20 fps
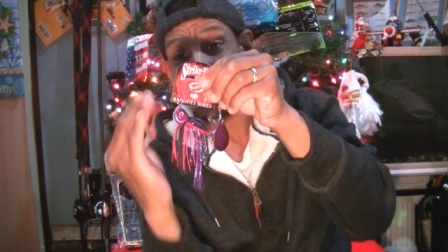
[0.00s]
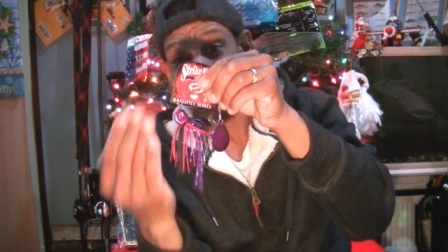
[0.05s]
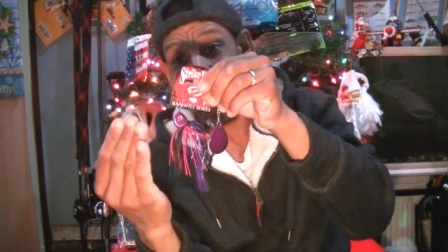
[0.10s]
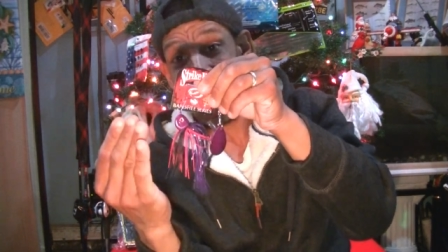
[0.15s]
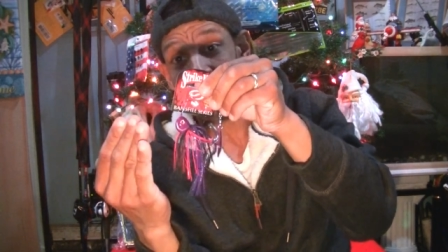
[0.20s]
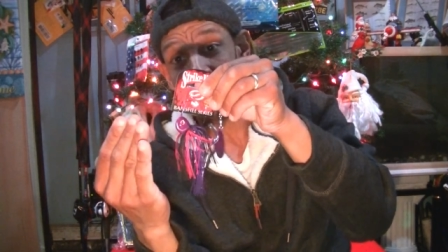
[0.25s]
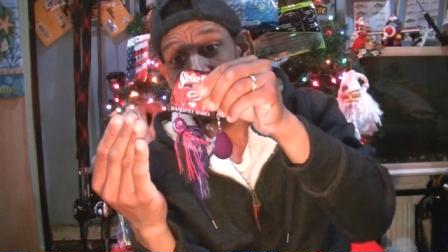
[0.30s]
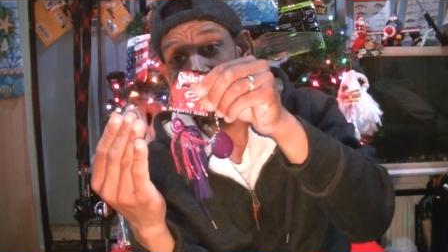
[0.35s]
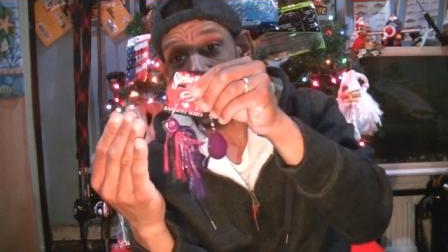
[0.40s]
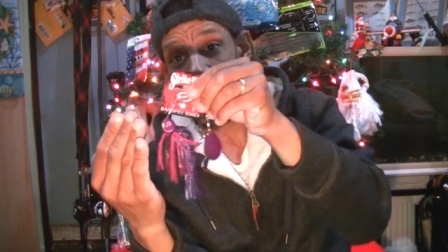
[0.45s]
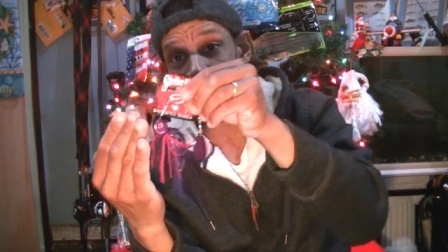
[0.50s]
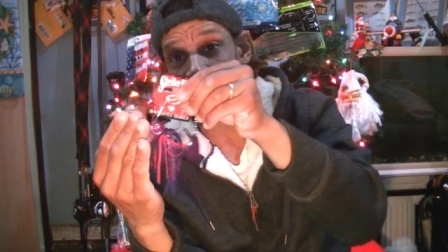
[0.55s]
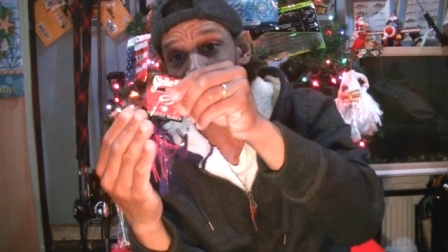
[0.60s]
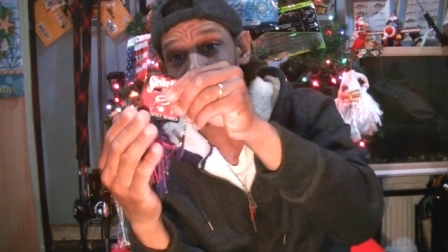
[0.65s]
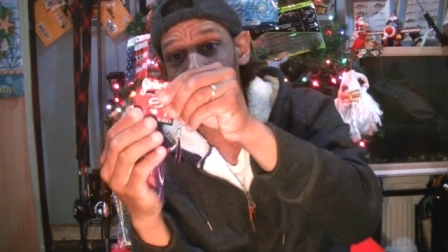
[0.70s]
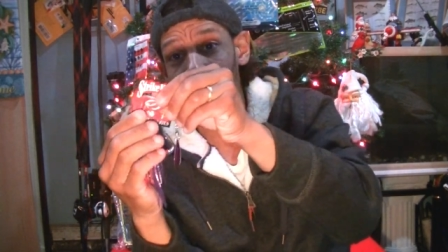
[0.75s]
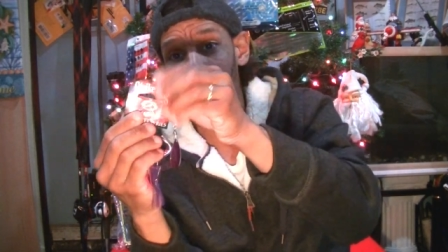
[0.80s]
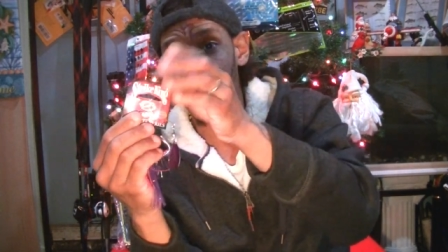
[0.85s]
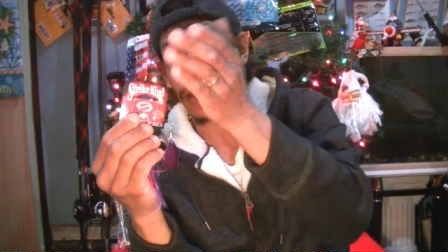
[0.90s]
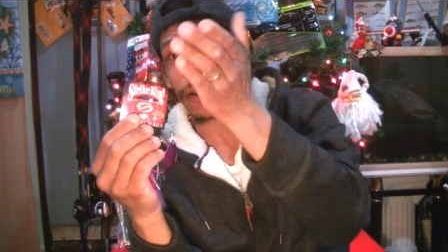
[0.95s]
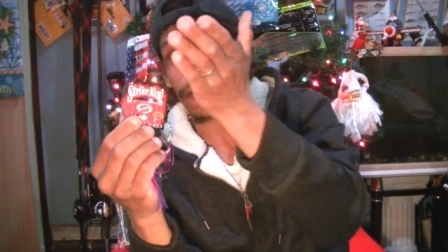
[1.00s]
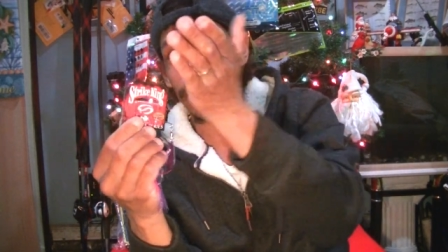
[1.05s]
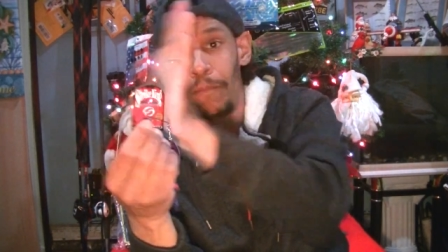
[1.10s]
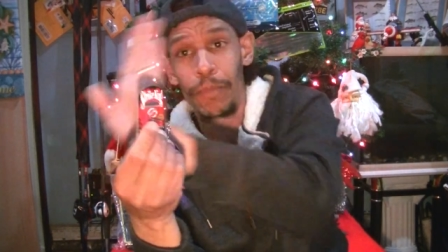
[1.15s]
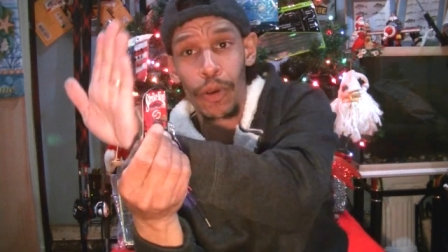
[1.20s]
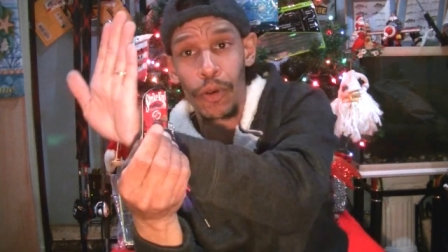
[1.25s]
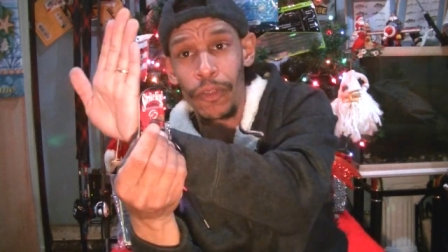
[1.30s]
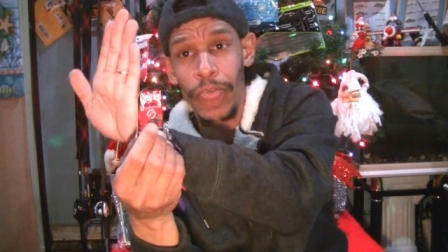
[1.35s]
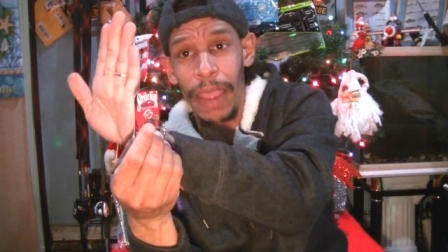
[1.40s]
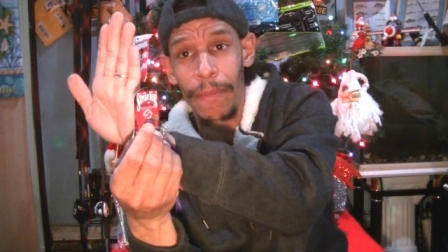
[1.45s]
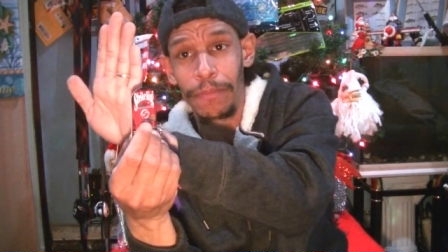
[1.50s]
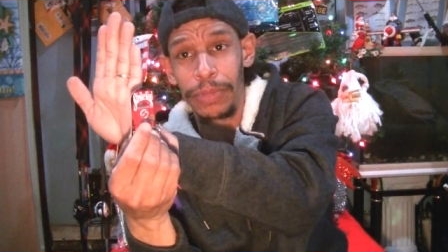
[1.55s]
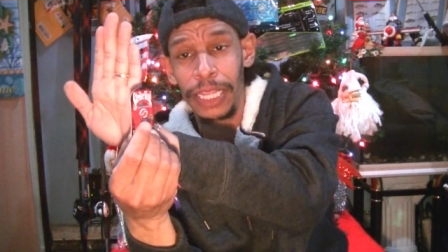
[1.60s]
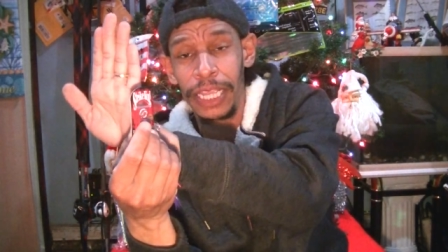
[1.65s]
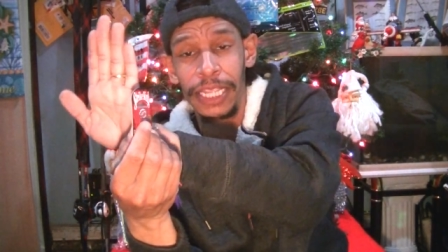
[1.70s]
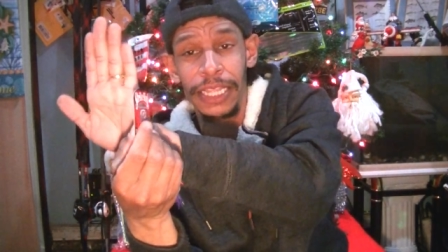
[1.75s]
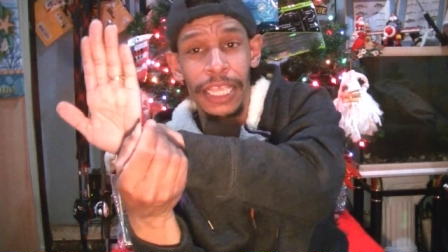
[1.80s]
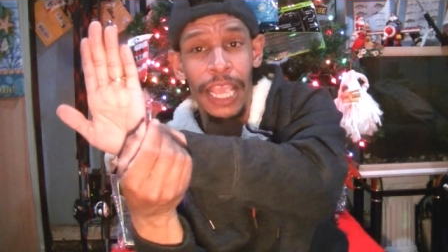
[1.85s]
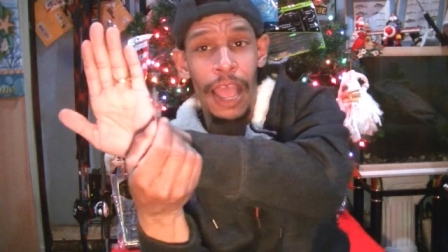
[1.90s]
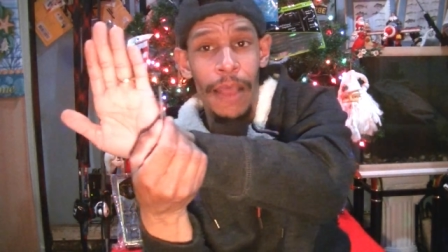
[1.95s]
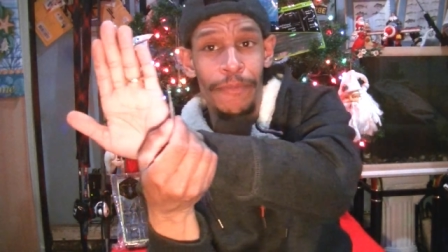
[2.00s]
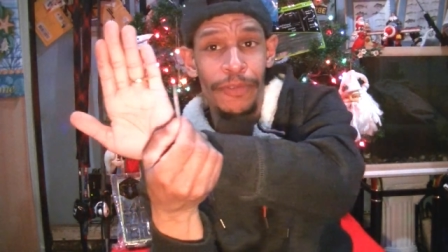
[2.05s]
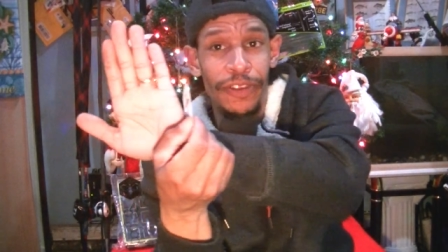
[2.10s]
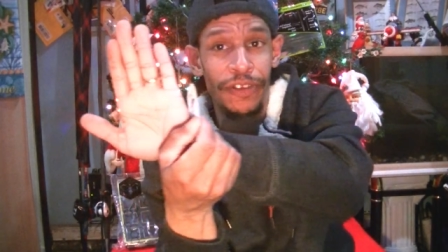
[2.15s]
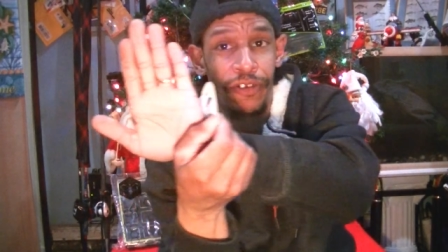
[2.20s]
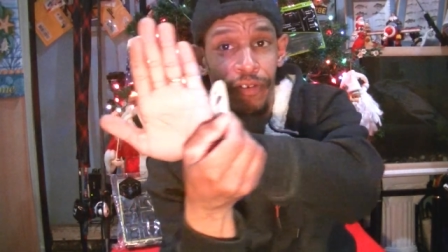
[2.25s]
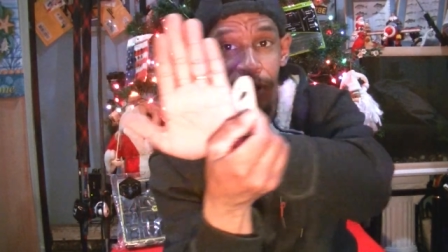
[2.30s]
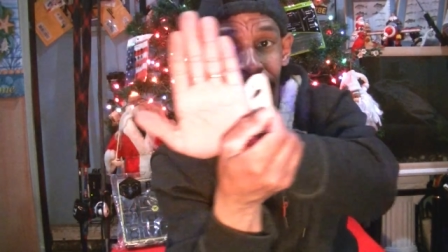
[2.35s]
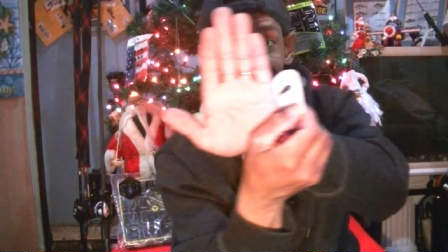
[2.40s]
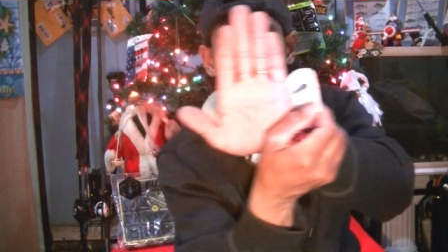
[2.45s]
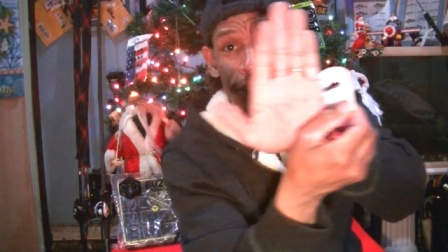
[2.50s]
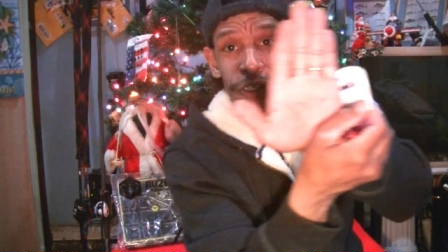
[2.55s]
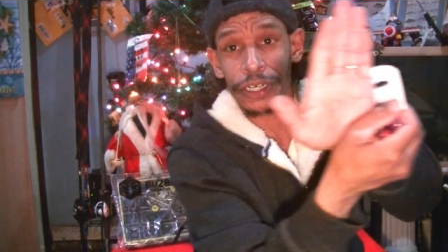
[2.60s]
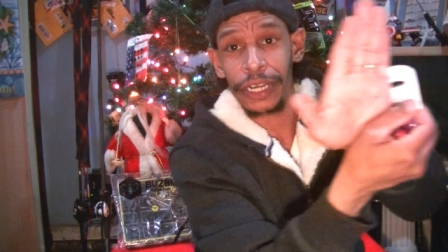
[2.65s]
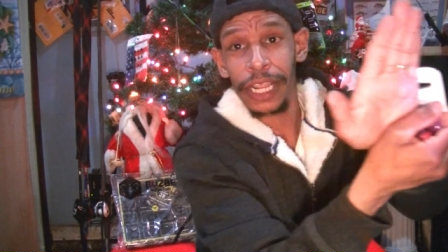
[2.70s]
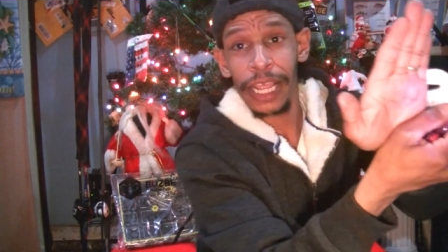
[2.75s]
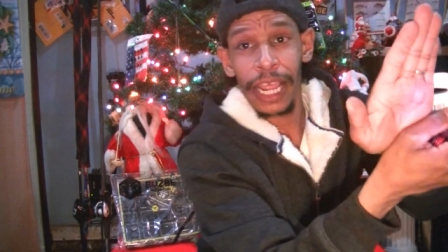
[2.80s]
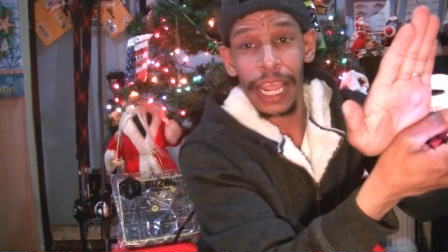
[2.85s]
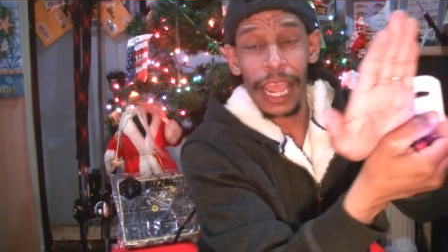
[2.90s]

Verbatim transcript: that'll lock up and it'll pull that blade the opposite direction.